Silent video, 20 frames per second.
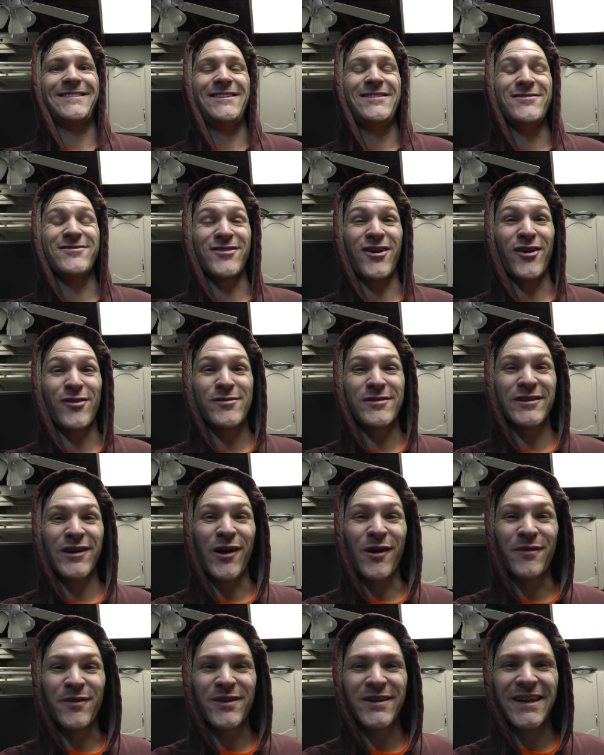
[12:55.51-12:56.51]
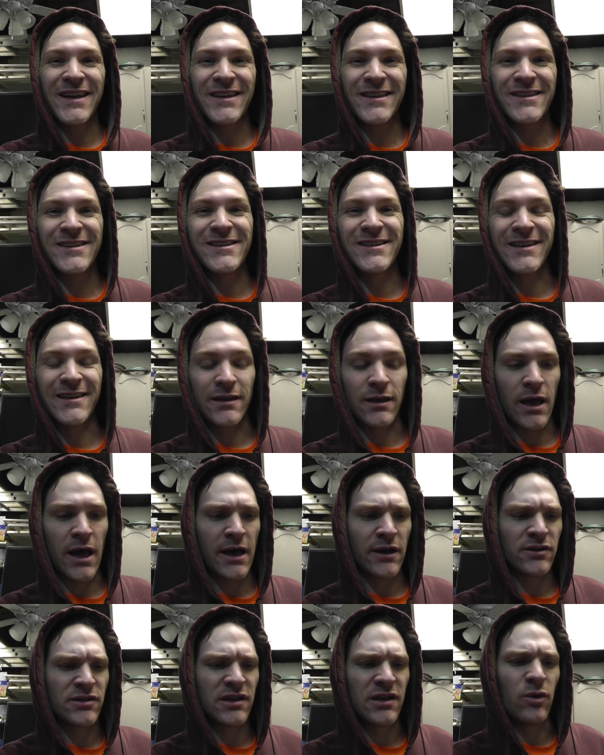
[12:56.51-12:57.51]
You thought it was over, didn't you?
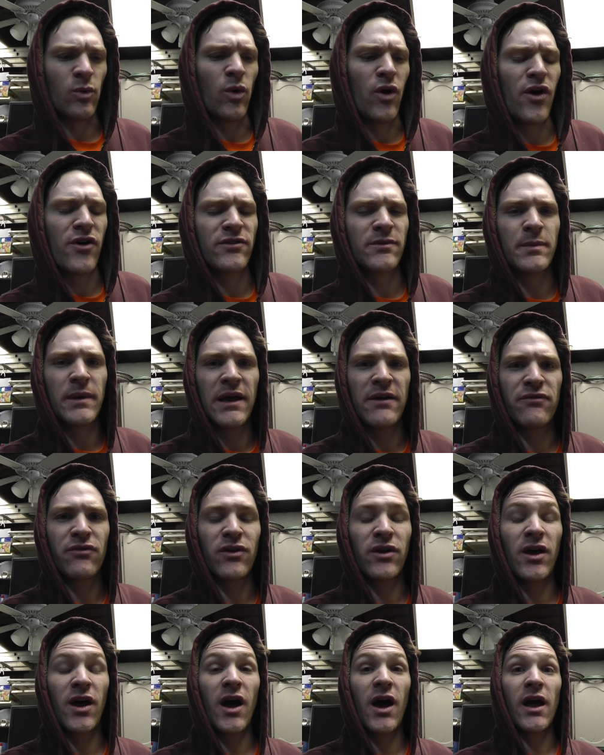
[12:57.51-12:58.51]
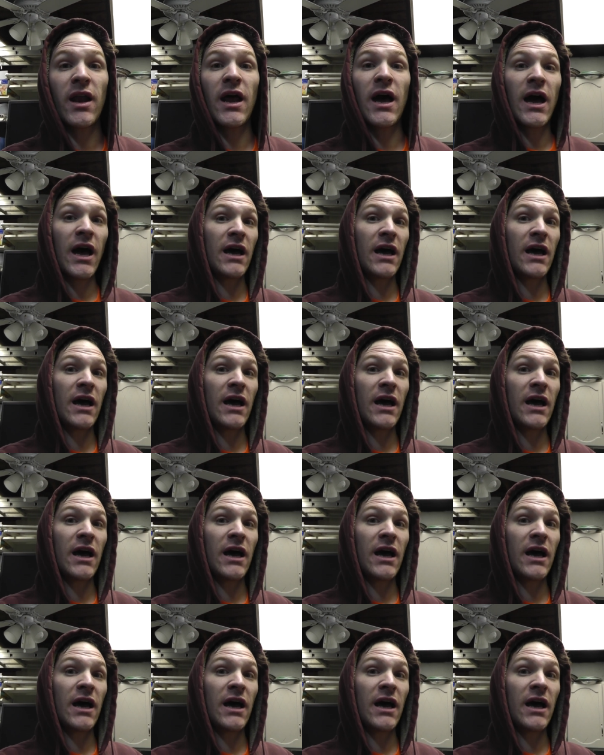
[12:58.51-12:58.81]
Actually, it was, but I forgot.